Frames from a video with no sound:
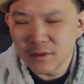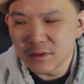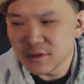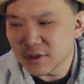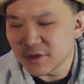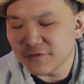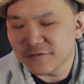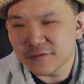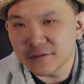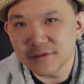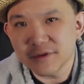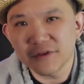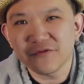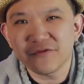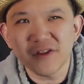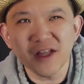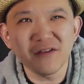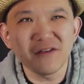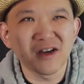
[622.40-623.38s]
The
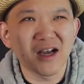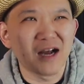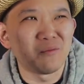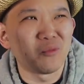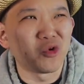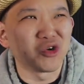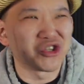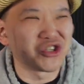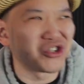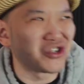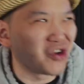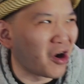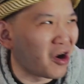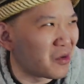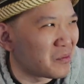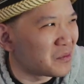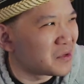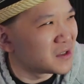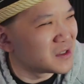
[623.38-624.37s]
flavor got more
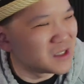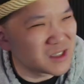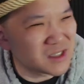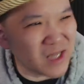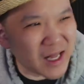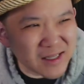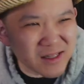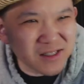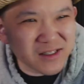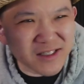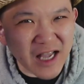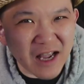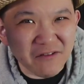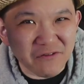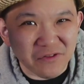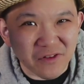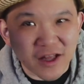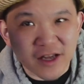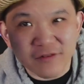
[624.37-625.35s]
sharp. It's like the same
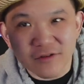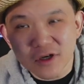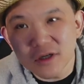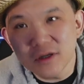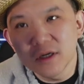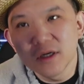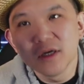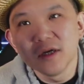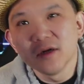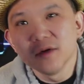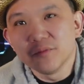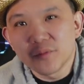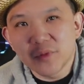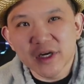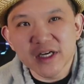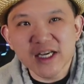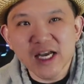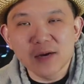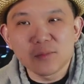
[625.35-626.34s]
flavor,
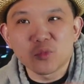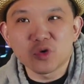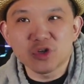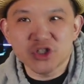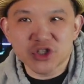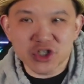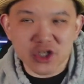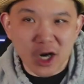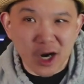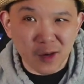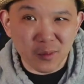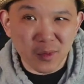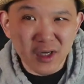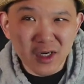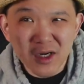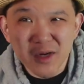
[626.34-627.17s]
but it got more sharp.